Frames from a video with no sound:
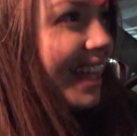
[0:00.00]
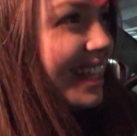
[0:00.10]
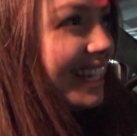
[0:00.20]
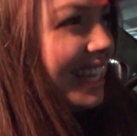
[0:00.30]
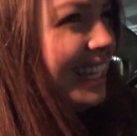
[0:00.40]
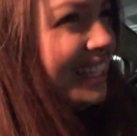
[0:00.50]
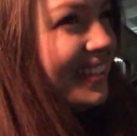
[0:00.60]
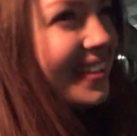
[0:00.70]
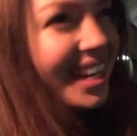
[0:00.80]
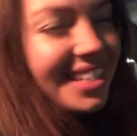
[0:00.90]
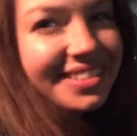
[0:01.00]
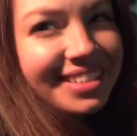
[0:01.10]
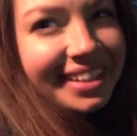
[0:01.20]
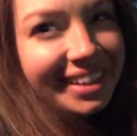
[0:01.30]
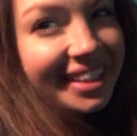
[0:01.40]
I think you guys
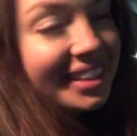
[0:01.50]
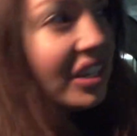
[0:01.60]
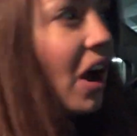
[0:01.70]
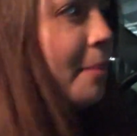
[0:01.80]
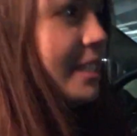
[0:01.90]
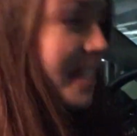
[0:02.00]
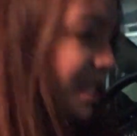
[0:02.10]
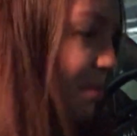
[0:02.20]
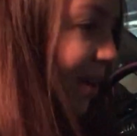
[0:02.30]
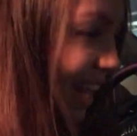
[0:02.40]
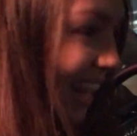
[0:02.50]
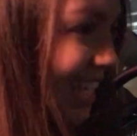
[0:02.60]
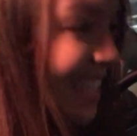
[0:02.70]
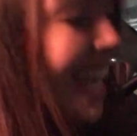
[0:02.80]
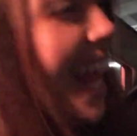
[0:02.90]
understand like the common sense part of this.